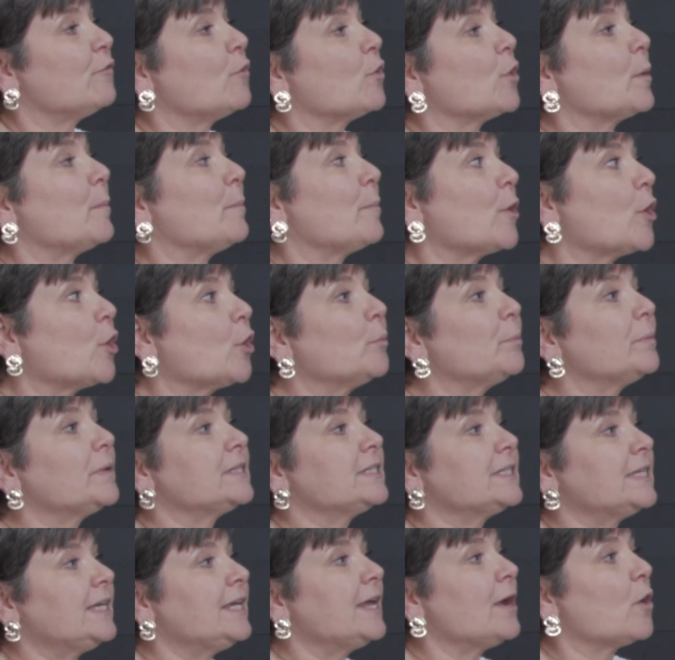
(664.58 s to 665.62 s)
for a
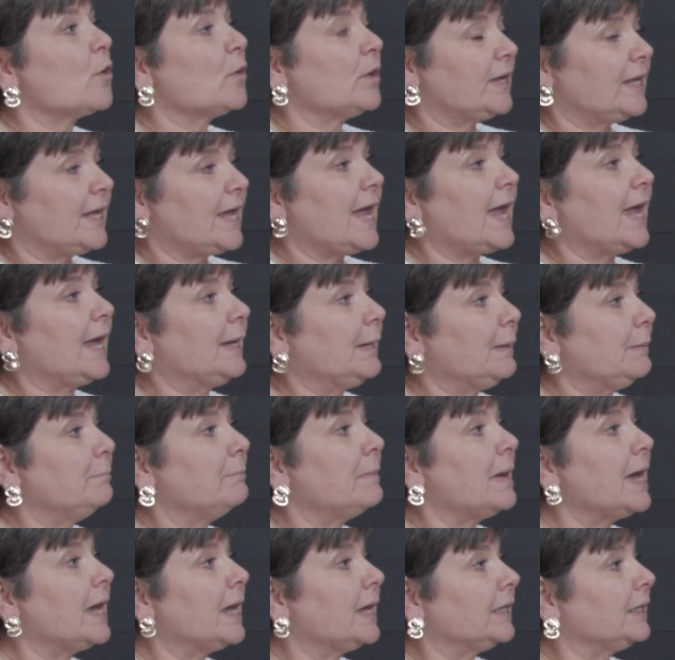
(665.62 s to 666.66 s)
purpose he already had
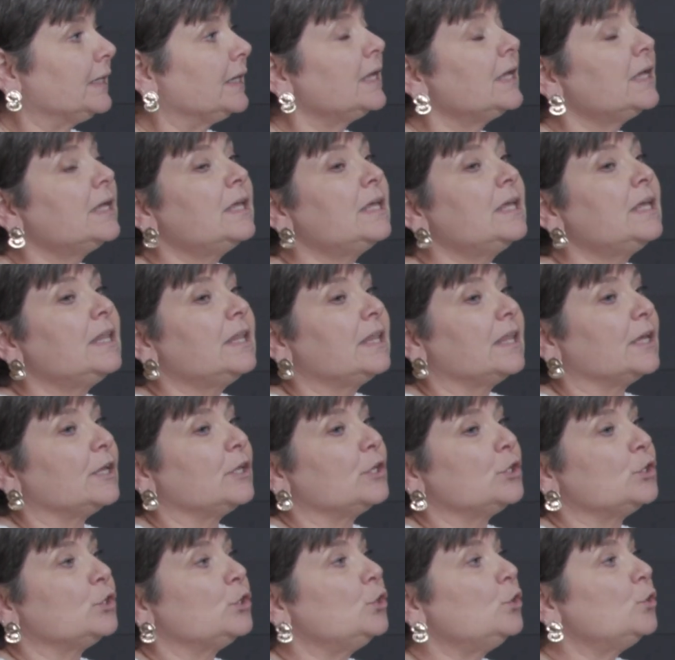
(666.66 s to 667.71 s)
in mind.
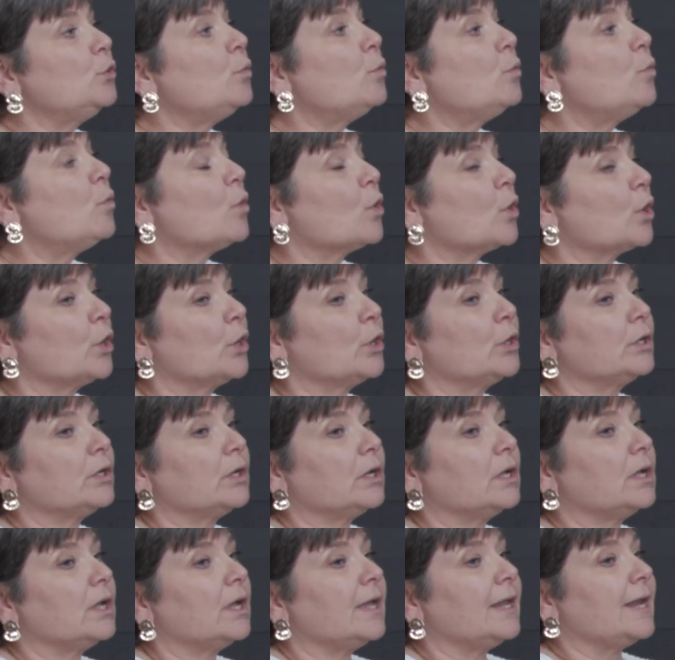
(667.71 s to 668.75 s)
Like you weren't
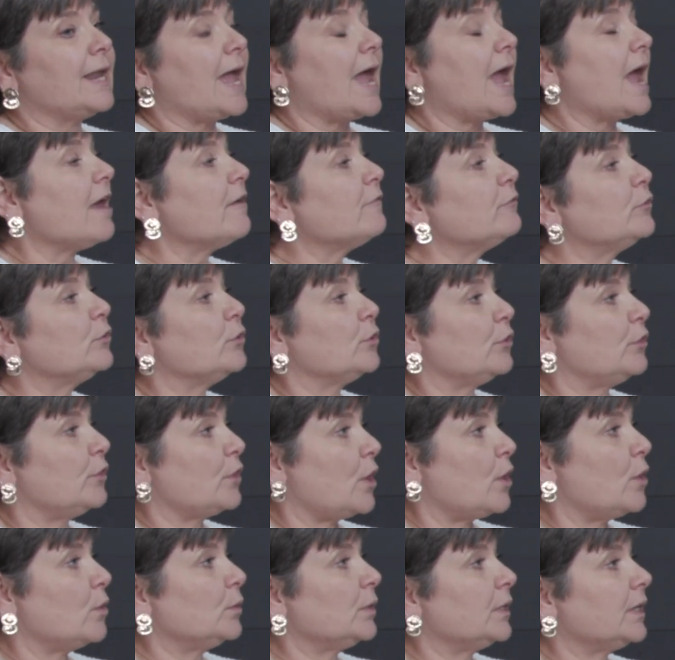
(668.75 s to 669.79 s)
an
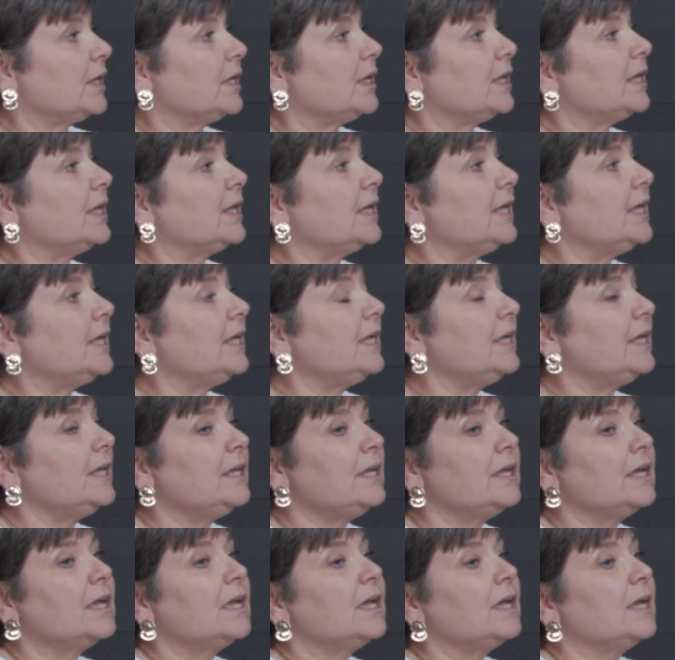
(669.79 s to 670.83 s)
afterthought.
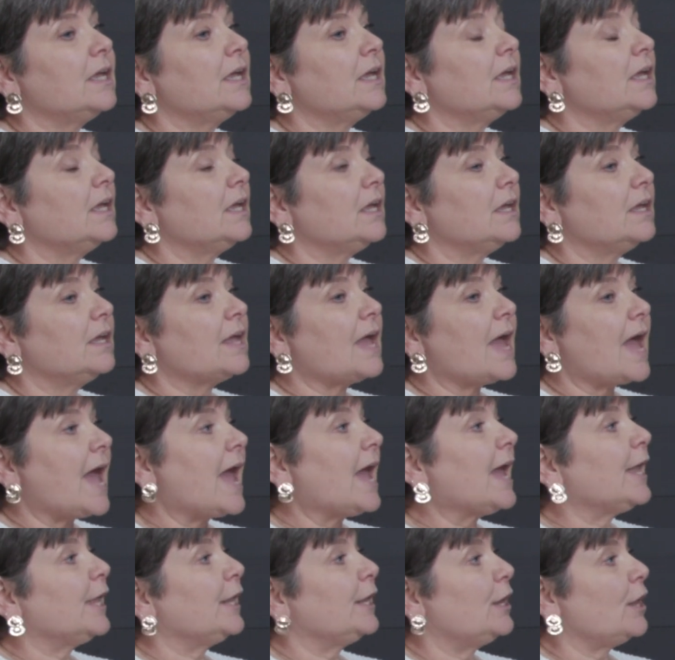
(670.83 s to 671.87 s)
He
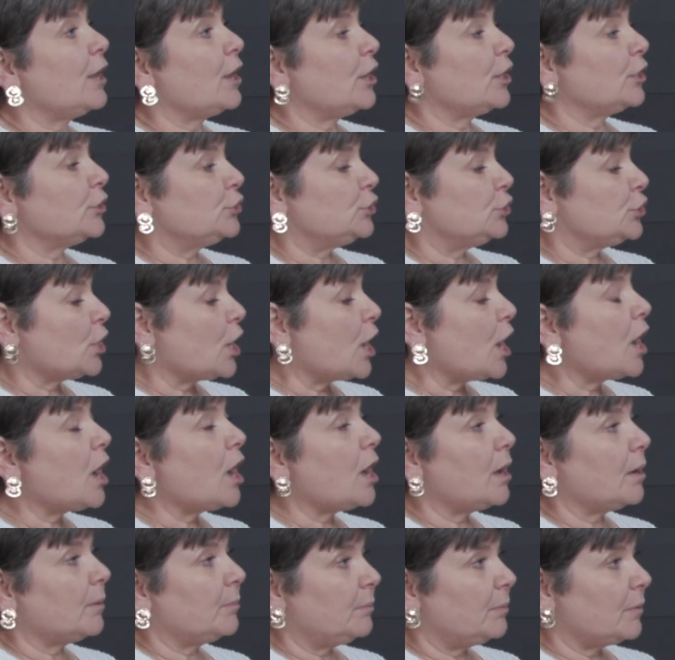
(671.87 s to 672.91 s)
had a
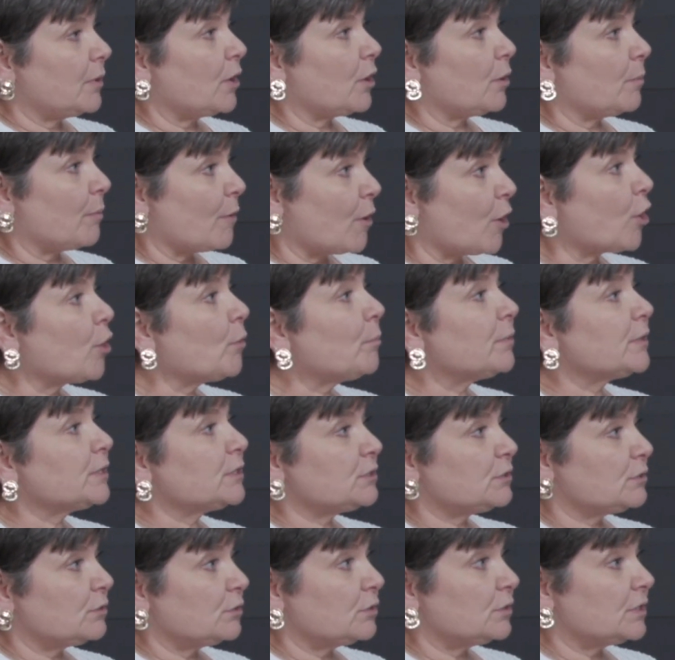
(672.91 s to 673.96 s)
job, a
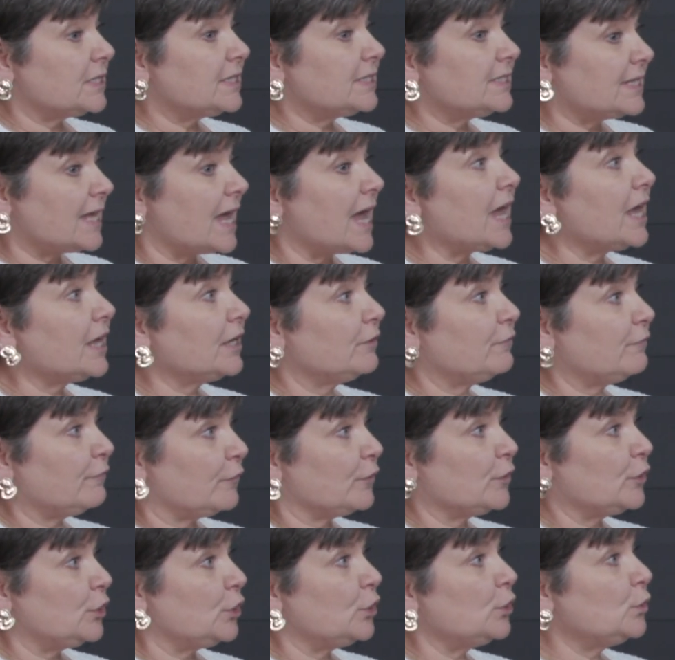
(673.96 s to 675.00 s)
purpose designed
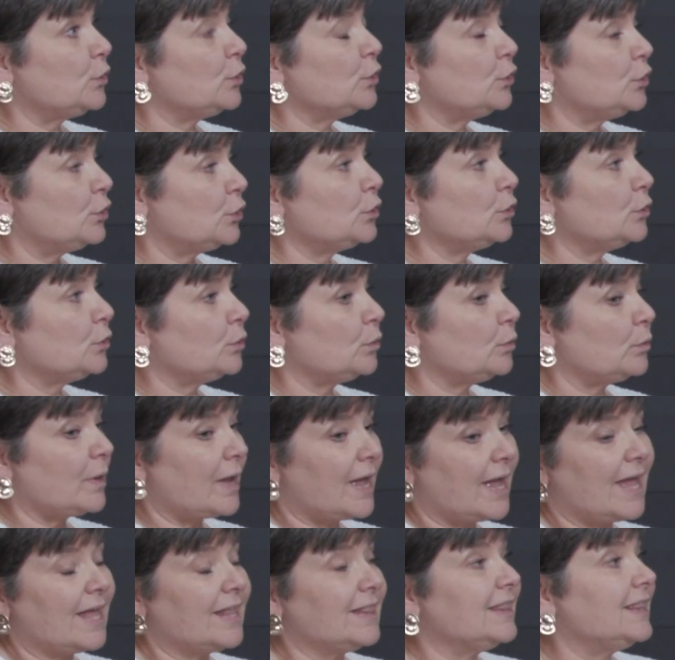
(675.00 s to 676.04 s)
for you to do,
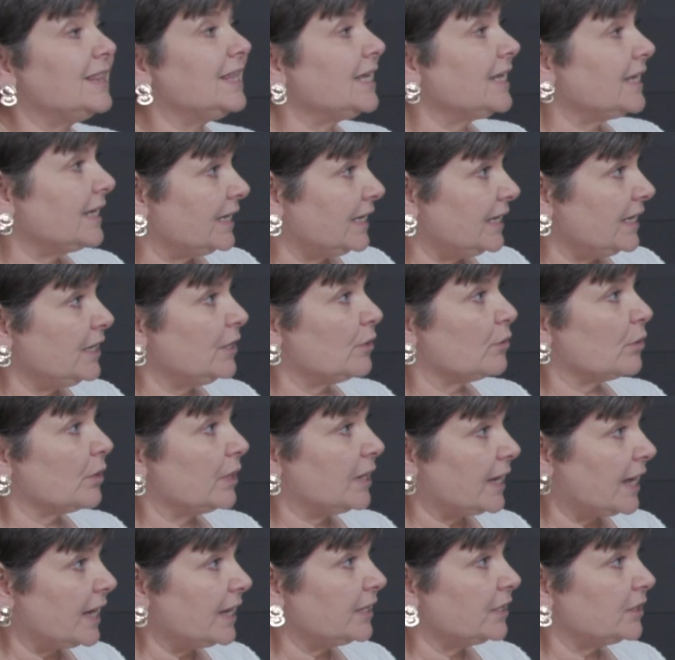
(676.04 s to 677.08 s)
and then he
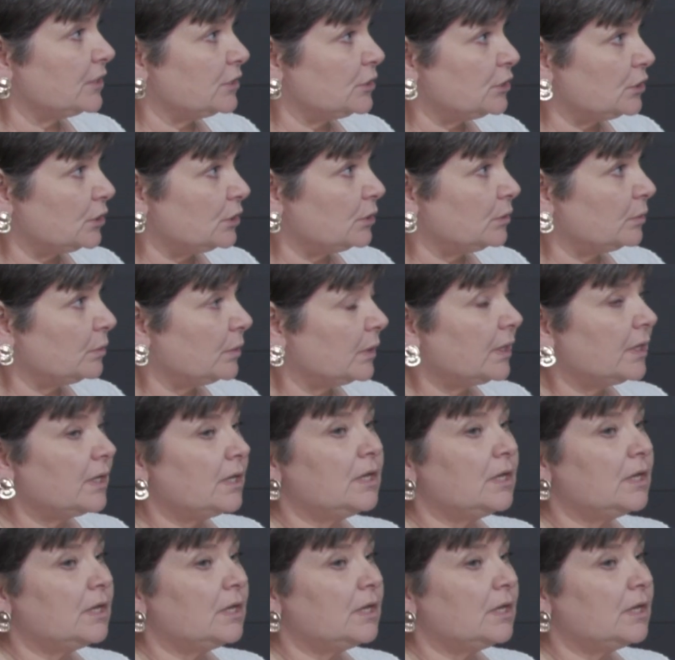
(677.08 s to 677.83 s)
created you.